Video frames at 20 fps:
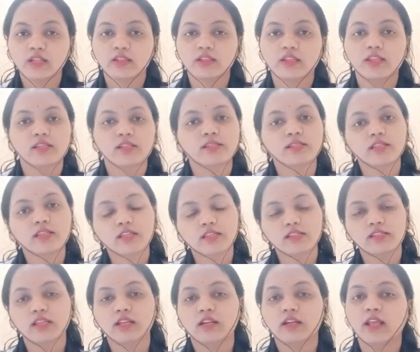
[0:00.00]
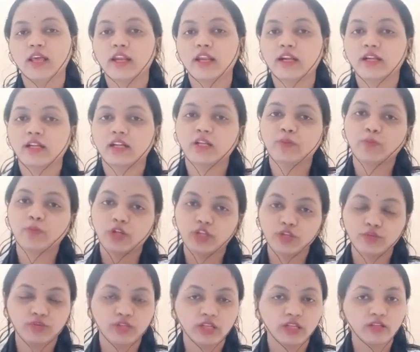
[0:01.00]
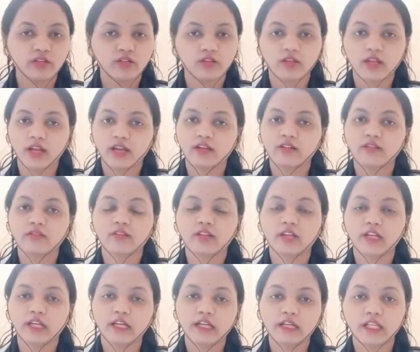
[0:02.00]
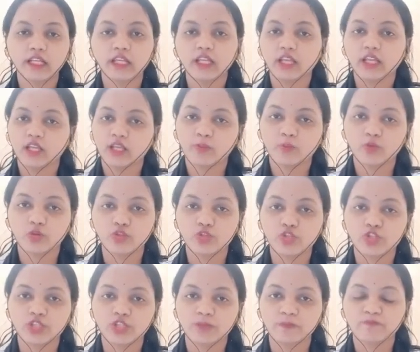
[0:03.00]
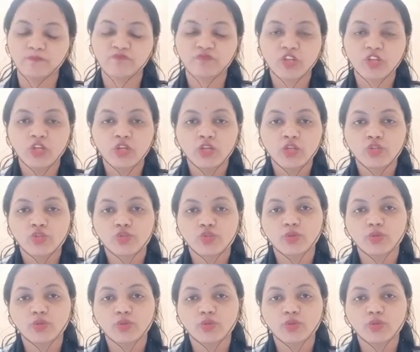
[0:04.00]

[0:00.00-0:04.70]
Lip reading: This is indirectly polluting and creating air pollution.